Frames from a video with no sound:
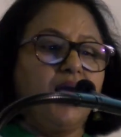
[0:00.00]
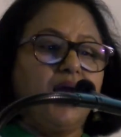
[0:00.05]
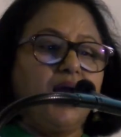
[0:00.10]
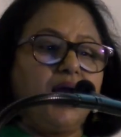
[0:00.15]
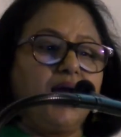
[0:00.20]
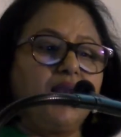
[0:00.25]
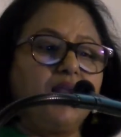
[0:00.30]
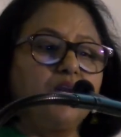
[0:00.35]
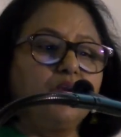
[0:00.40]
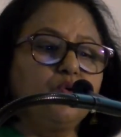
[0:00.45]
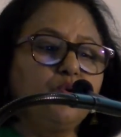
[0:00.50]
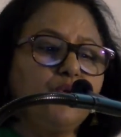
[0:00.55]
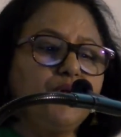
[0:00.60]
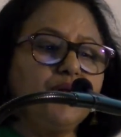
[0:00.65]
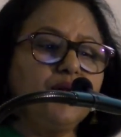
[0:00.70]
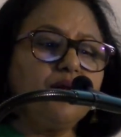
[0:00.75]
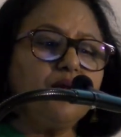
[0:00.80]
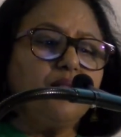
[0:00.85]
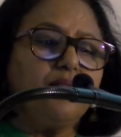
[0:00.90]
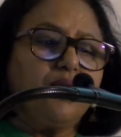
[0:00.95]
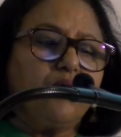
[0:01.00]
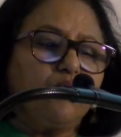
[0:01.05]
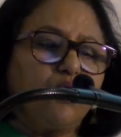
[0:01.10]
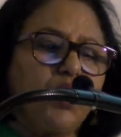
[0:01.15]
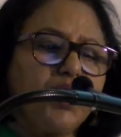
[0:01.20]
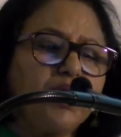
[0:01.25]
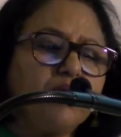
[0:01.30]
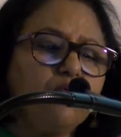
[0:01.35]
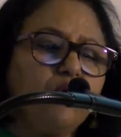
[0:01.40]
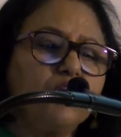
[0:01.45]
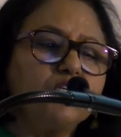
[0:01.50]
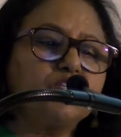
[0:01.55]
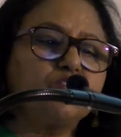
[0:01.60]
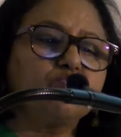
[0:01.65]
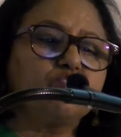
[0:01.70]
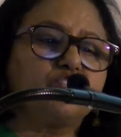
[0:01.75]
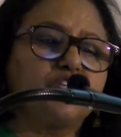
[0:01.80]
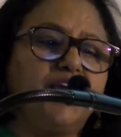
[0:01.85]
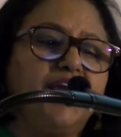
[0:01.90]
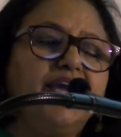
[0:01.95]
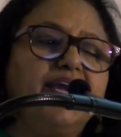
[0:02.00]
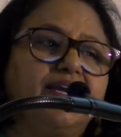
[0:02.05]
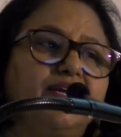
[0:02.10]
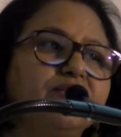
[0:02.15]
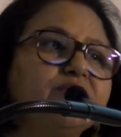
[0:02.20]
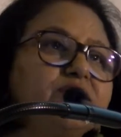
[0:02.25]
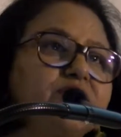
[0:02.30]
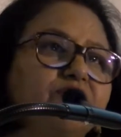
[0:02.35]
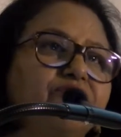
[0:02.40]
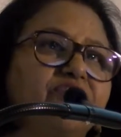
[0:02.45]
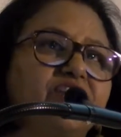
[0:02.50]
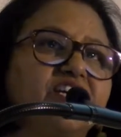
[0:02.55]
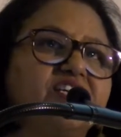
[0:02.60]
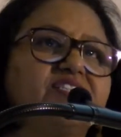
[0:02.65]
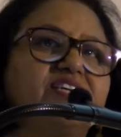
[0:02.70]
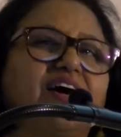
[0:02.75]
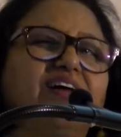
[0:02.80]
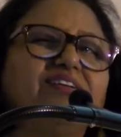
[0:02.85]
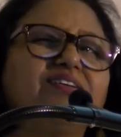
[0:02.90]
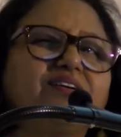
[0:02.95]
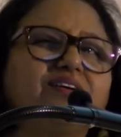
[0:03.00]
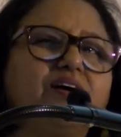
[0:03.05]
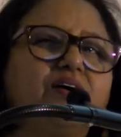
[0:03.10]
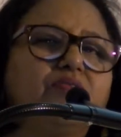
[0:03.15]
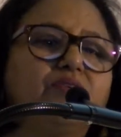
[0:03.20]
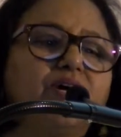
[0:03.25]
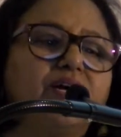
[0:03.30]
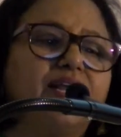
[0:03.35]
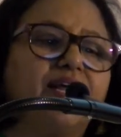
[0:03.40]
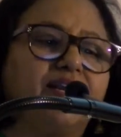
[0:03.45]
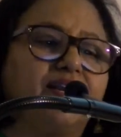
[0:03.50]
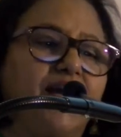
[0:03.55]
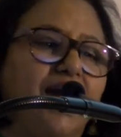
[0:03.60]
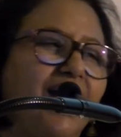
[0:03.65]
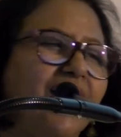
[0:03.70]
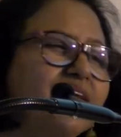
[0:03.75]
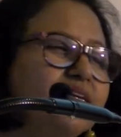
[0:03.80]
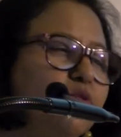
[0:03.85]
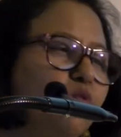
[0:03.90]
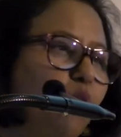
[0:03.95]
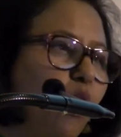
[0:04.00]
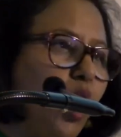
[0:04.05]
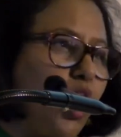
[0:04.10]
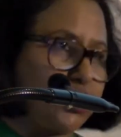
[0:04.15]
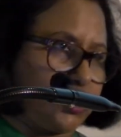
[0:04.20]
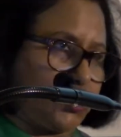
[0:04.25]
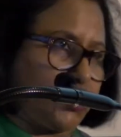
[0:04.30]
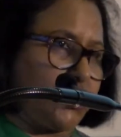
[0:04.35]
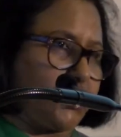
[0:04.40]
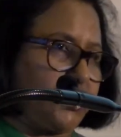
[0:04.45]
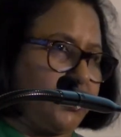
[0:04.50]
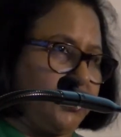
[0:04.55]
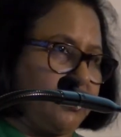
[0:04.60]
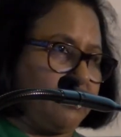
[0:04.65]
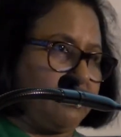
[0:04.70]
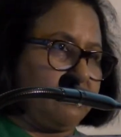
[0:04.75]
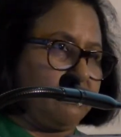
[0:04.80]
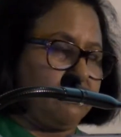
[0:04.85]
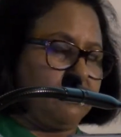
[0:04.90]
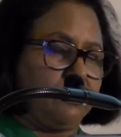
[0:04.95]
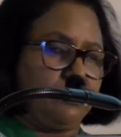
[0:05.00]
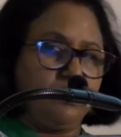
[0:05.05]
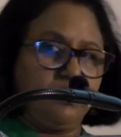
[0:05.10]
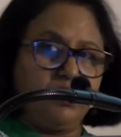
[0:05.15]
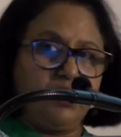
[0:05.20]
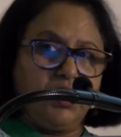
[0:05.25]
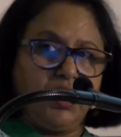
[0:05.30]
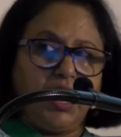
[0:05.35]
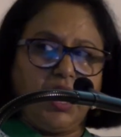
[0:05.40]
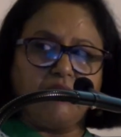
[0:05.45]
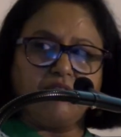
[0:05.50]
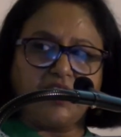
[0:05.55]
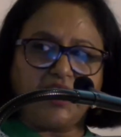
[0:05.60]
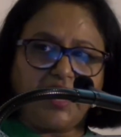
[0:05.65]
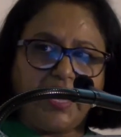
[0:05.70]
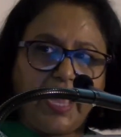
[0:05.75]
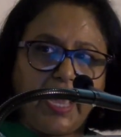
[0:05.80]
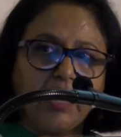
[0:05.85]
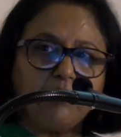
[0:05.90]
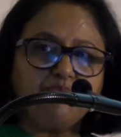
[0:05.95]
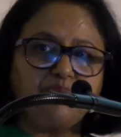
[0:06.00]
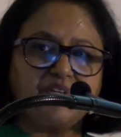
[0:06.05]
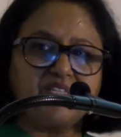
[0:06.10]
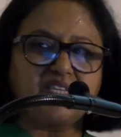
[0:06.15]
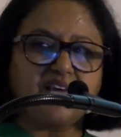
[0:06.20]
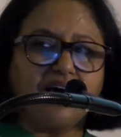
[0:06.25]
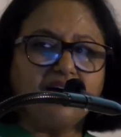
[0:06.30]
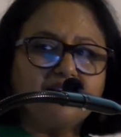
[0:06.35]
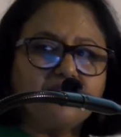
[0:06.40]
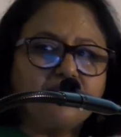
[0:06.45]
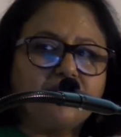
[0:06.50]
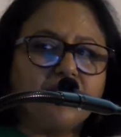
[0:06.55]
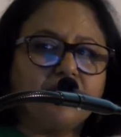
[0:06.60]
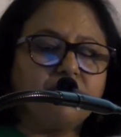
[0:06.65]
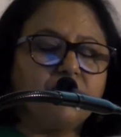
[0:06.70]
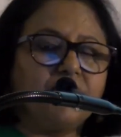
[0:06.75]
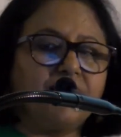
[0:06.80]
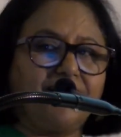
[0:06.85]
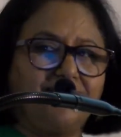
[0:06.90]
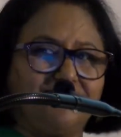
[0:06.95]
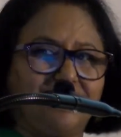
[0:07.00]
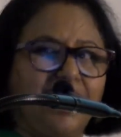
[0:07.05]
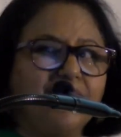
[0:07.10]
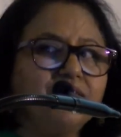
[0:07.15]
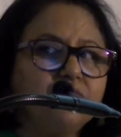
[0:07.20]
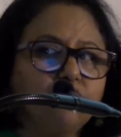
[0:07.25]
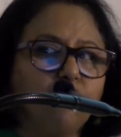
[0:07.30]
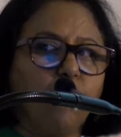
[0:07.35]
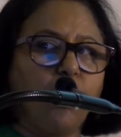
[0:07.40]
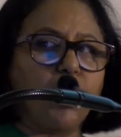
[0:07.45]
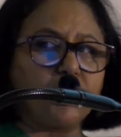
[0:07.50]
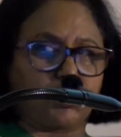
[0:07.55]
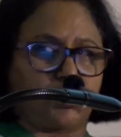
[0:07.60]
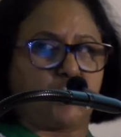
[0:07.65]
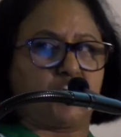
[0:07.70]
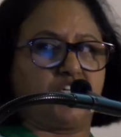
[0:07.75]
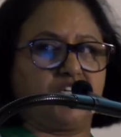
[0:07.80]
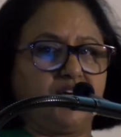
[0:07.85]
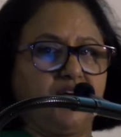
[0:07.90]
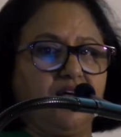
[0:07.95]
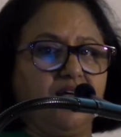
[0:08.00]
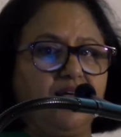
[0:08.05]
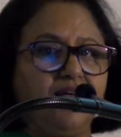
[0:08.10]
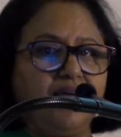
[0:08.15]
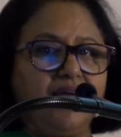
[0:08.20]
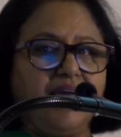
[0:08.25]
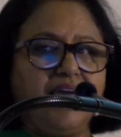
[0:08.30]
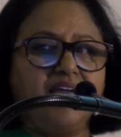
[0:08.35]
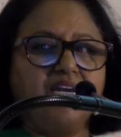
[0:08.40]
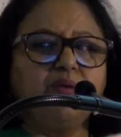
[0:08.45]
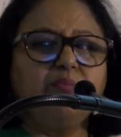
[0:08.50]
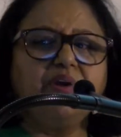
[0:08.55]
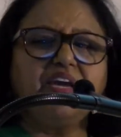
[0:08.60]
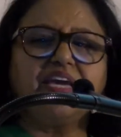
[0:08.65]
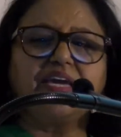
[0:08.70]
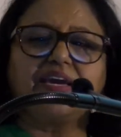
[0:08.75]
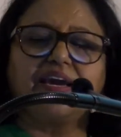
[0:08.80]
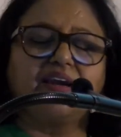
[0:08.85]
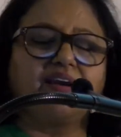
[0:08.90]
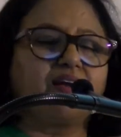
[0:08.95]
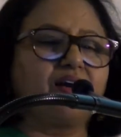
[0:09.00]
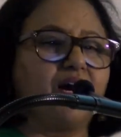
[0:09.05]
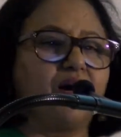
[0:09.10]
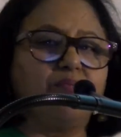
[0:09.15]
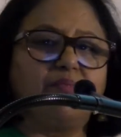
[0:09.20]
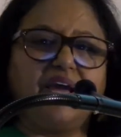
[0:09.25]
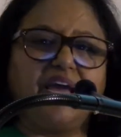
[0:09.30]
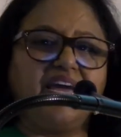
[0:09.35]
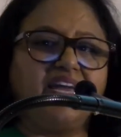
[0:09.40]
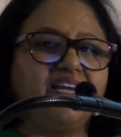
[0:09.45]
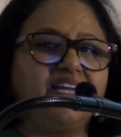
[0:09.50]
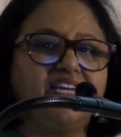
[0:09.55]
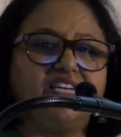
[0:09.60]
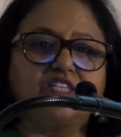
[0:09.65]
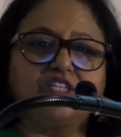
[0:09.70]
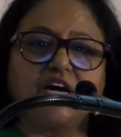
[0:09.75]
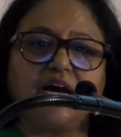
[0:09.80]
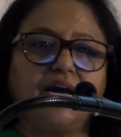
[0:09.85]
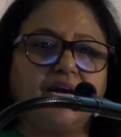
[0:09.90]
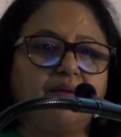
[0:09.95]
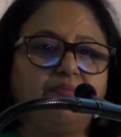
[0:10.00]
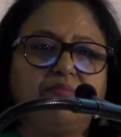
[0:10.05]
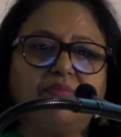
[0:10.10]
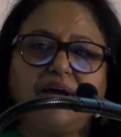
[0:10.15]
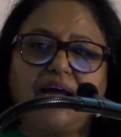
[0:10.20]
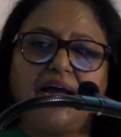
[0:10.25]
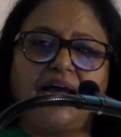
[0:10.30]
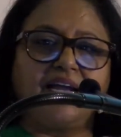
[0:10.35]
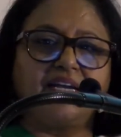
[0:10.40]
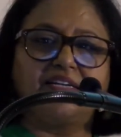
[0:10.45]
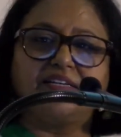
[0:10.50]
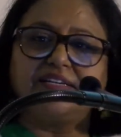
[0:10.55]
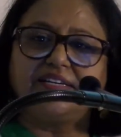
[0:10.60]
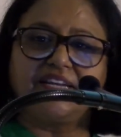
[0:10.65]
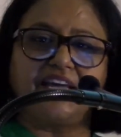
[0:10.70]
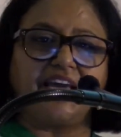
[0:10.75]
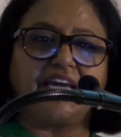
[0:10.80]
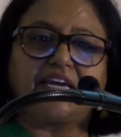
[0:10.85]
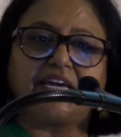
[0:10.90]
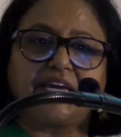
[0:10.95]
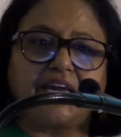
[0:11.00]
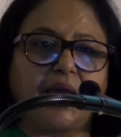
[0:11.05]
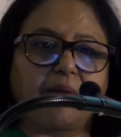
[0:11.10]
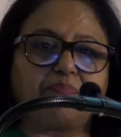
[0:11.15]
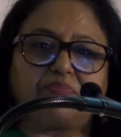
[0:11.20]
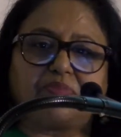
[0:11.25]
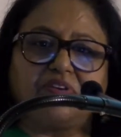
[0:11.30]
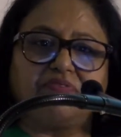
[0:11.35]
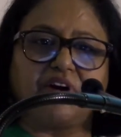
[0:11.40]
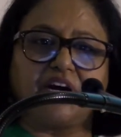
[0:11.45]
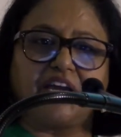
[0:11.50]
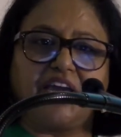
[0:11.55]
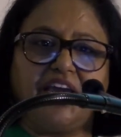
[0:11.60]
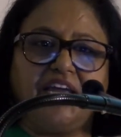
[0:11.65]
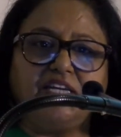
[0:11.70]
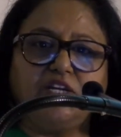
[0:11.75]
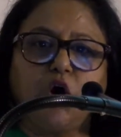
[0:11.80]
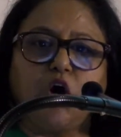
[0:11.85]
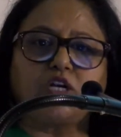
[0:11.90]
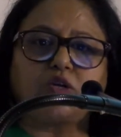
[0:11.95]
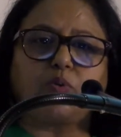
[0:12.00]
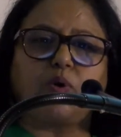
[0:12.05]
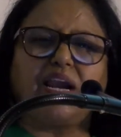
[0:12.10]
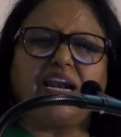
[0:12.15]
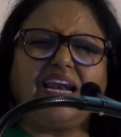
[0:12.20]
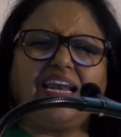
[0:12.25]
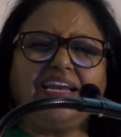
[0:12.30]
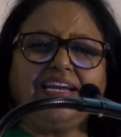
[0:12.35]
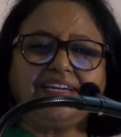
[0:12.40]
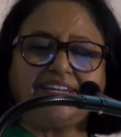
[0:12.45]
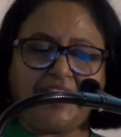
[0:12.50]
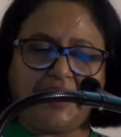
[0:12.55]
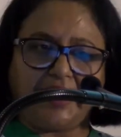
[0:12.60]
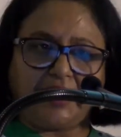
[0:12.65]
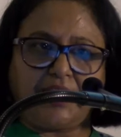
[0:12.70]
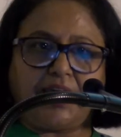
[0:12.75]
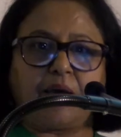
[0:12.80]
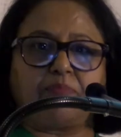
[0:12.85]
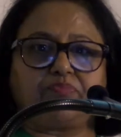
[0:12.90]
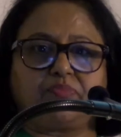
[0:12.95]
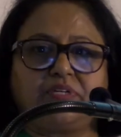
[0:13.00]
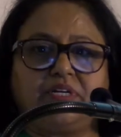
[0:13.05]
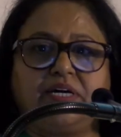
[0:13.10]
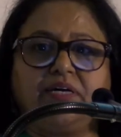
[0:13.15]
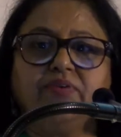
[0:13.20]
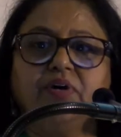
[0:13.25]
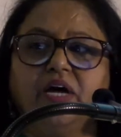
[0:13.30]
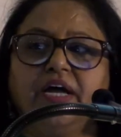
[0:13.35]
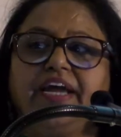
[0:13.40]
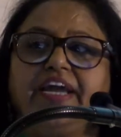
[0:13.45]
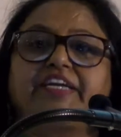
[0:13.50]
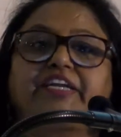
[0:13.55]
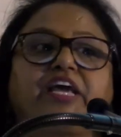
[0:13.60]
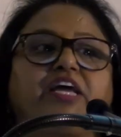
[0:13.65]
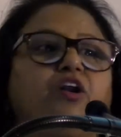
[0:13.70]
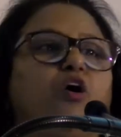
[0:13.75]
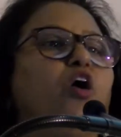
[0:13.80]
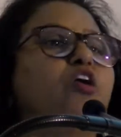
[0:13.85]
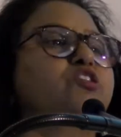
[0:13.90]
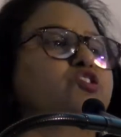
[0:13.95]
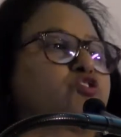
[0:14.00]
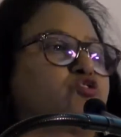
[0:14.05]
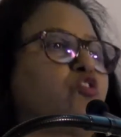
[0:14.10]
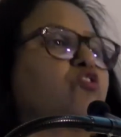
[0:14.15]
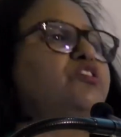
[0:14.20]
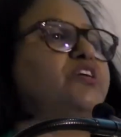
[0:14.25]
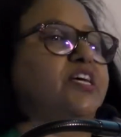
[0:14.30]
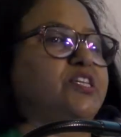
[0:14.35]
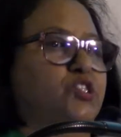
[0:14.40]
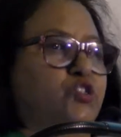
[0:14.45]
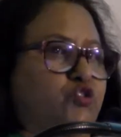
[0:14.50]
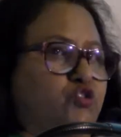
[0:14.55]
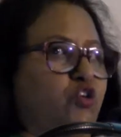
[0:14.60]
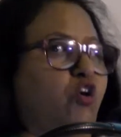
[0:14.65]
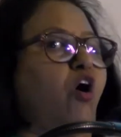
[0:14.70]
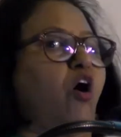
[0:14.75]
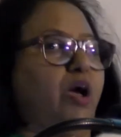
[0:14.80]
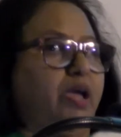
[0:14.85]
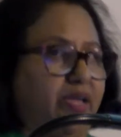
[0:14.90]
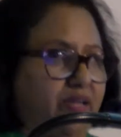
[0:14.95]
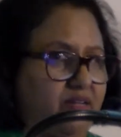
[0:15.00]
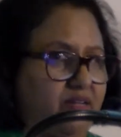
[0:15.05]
Hallelujah. What I want to say is, if it is uncovered and unwatched, our camp is uncovered and unwatched, enemy can come anytime and take captive again. Not only take captive, it can also destroy.